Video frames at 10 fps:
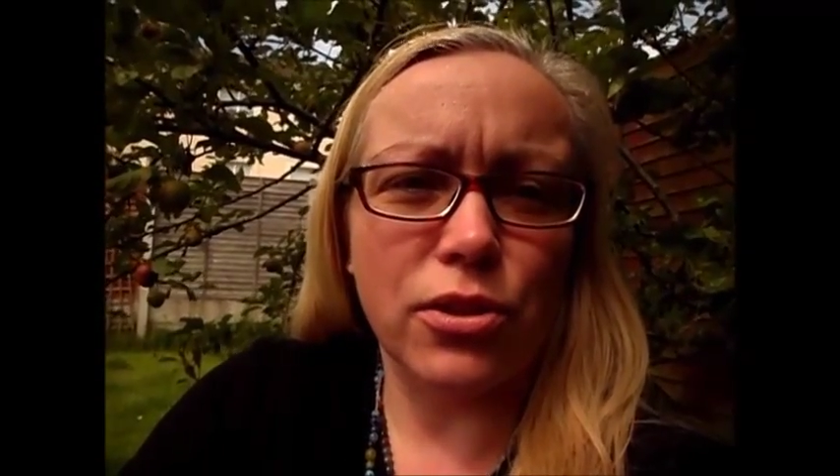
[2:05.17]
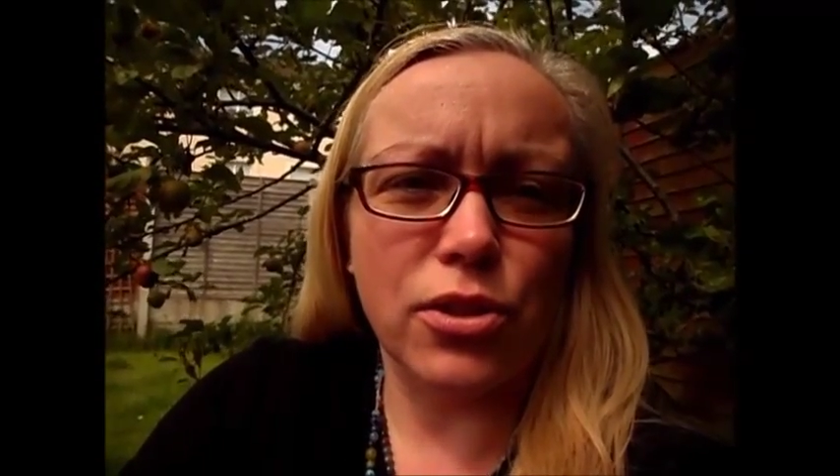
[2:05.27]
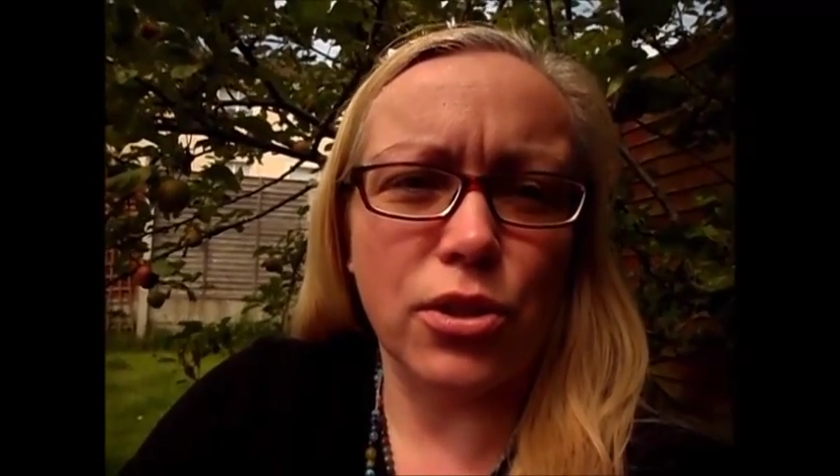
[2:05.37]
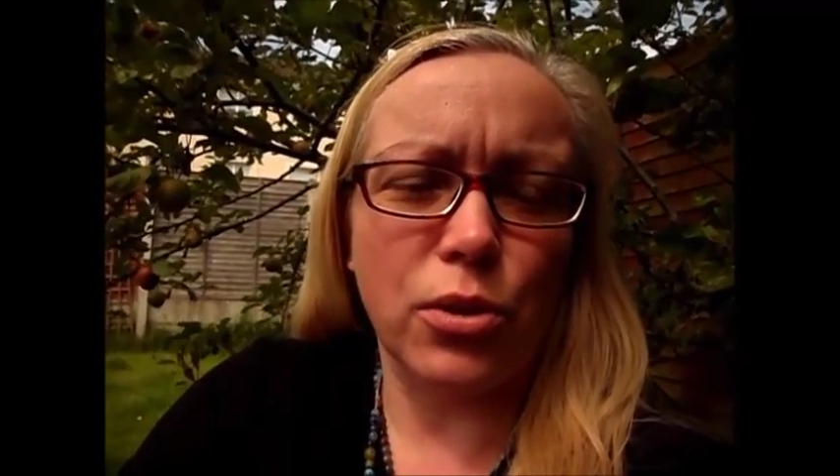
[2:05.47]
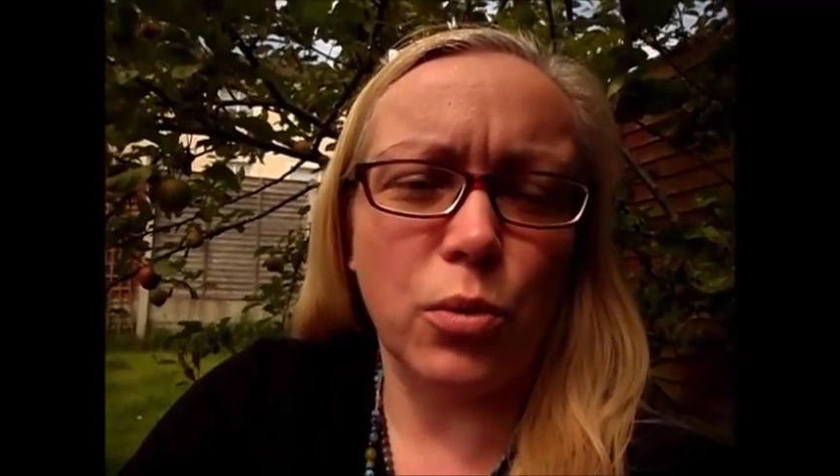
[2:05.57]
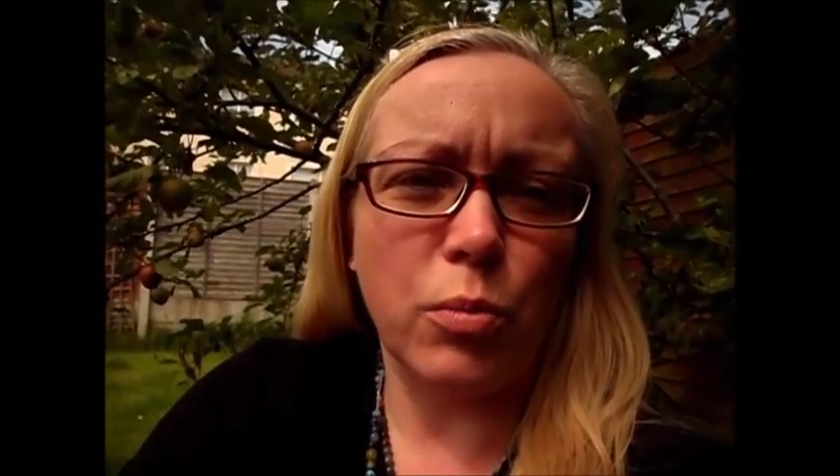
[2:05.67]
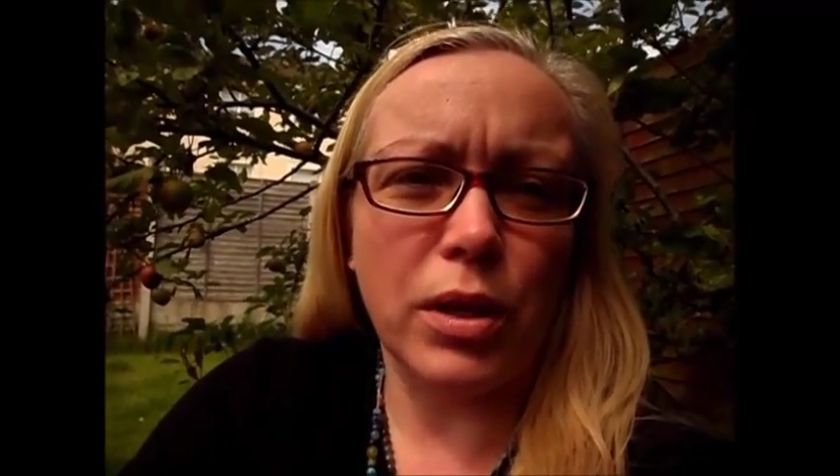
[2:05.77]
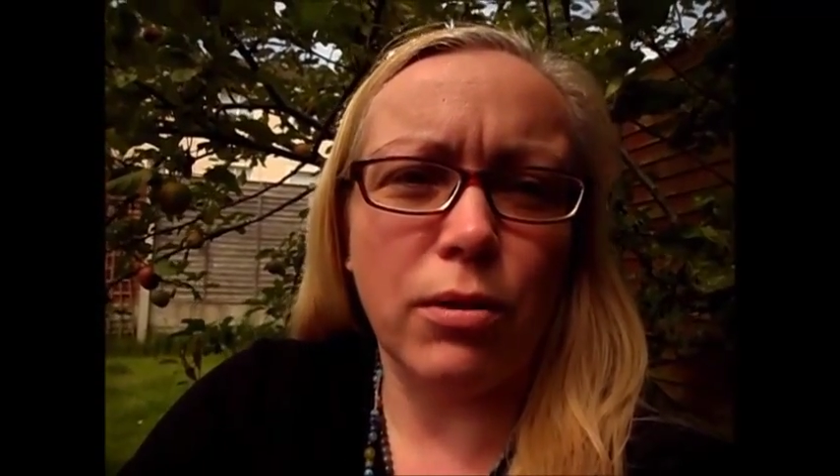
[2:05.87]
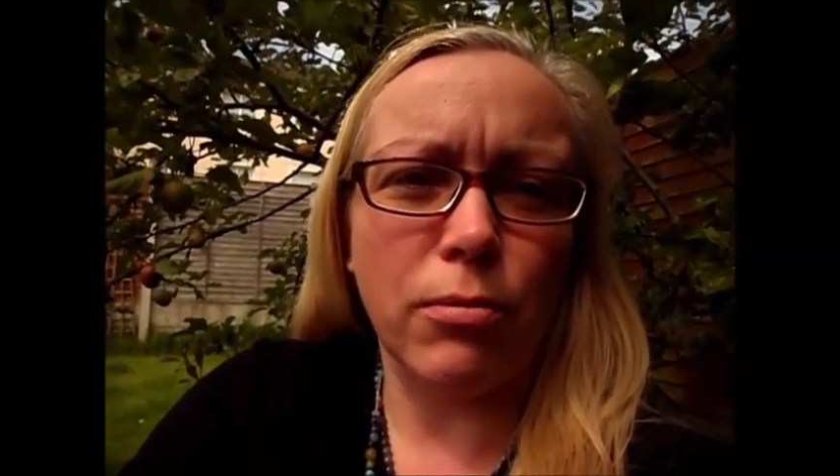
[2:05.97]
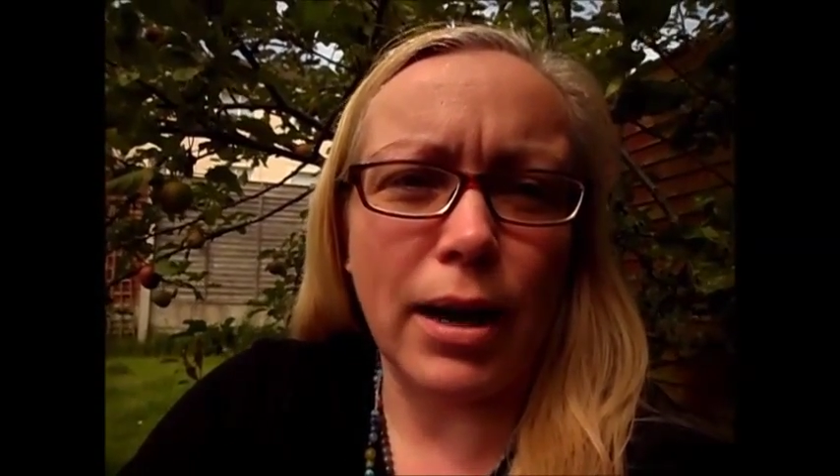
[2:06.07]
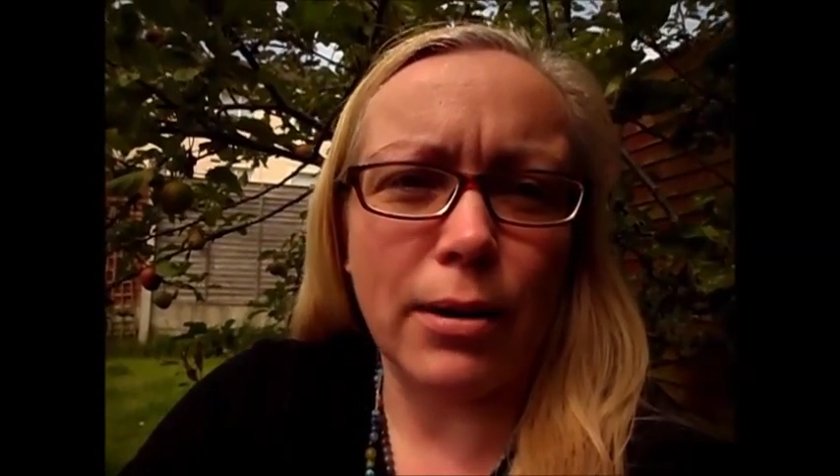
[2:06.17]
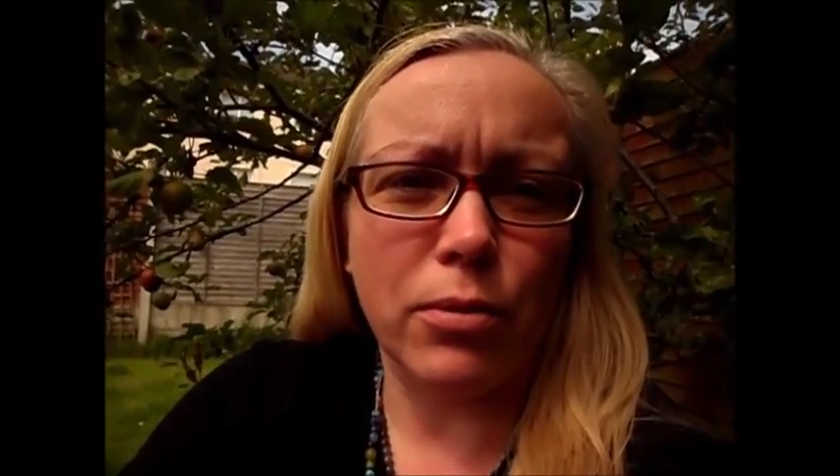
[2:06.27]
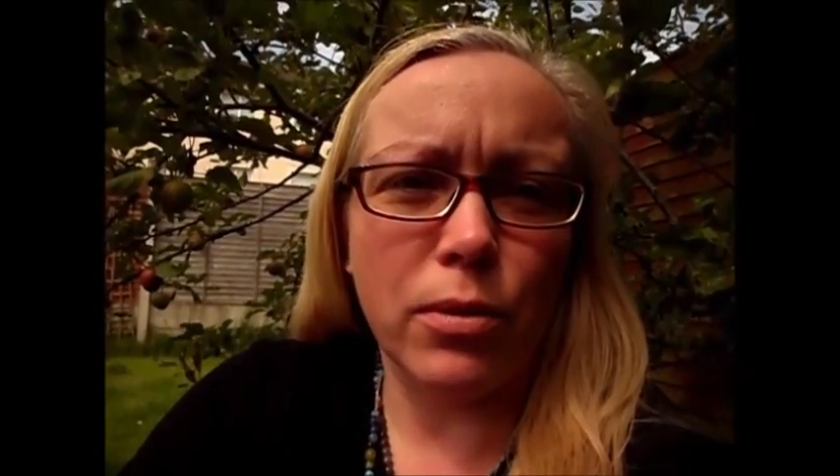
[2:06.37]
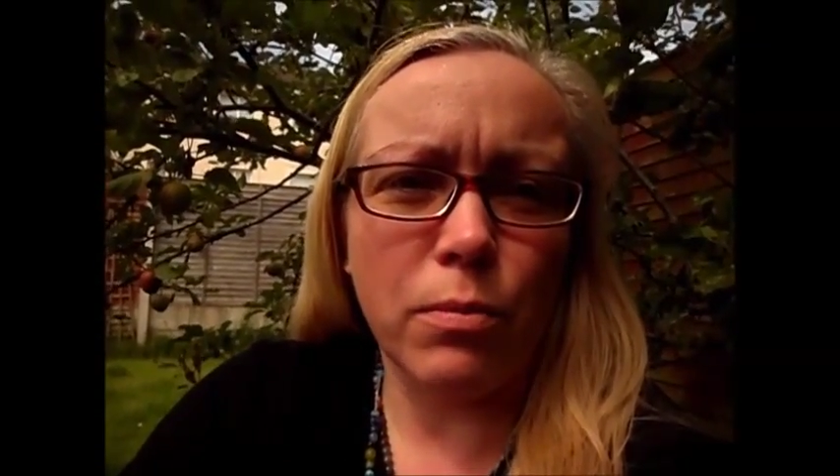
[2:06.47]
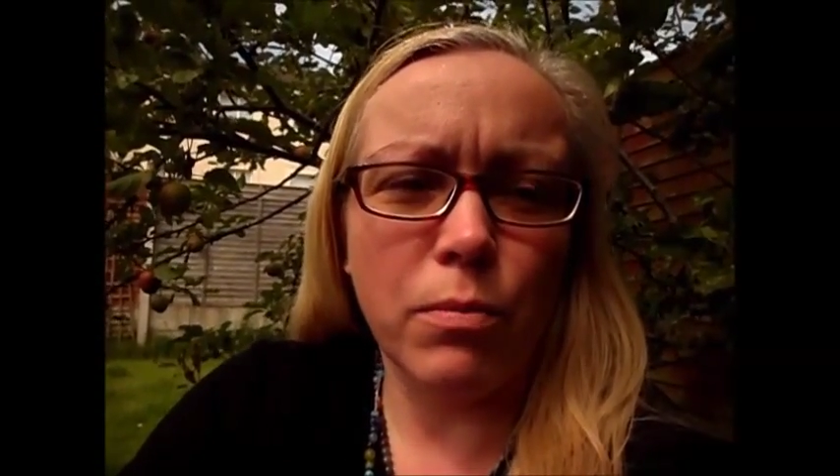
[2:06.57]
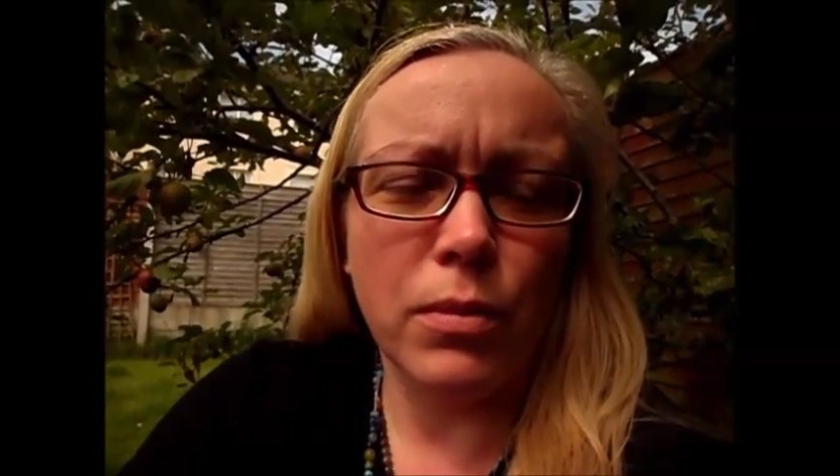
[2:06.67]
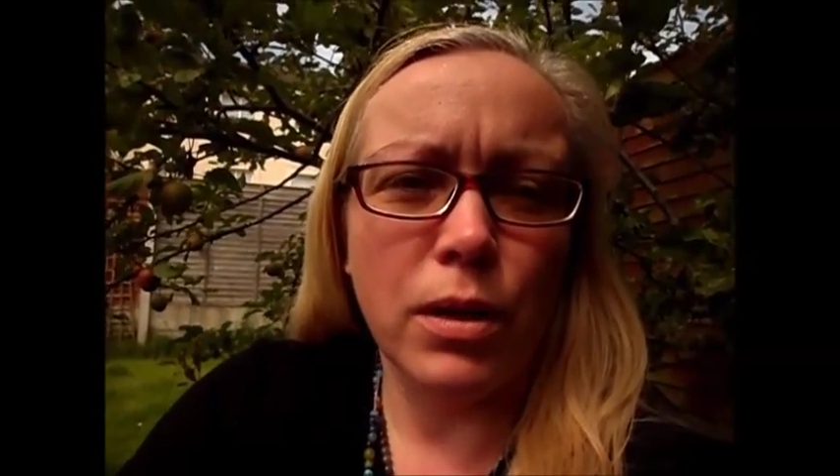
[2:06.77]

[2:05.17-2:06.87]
to be around them.